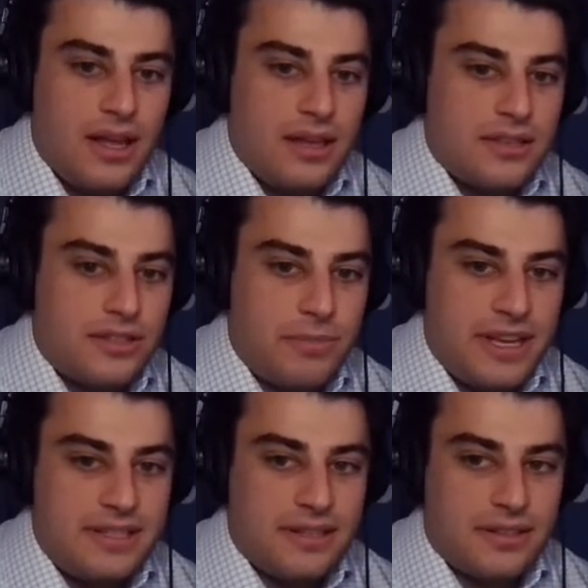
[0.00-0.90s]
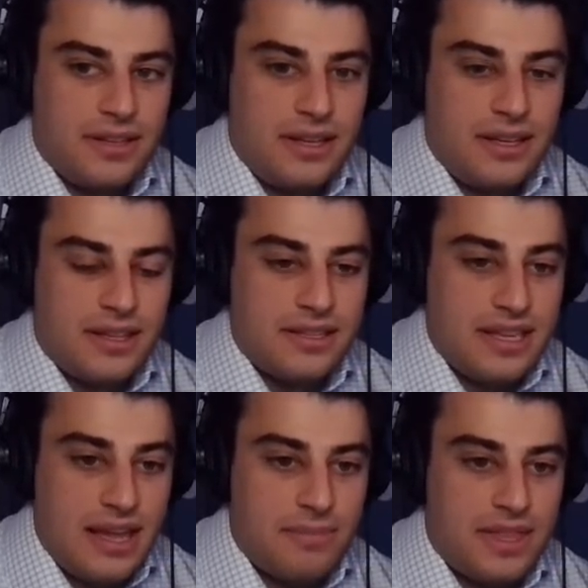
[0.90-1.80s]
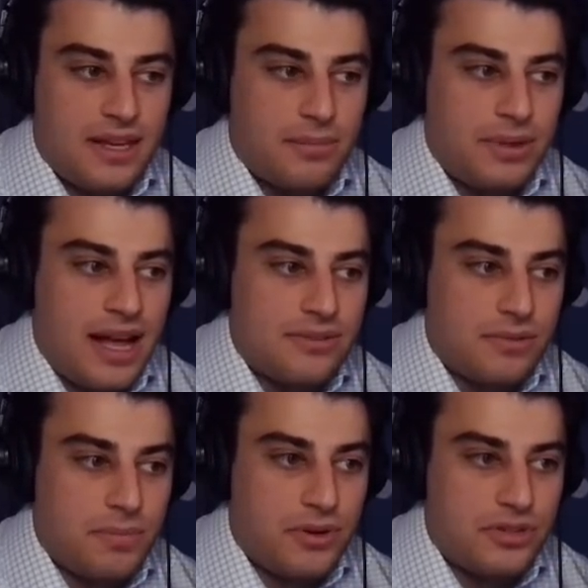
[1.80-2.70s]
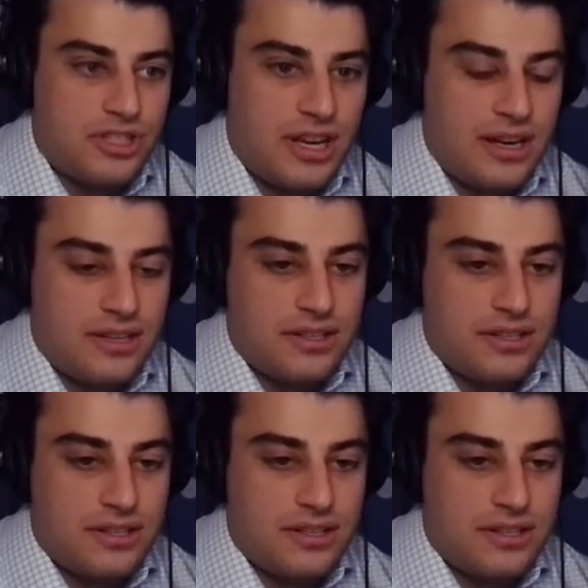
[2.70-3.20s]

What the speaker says: So basically the same thing applies with Pulsechain.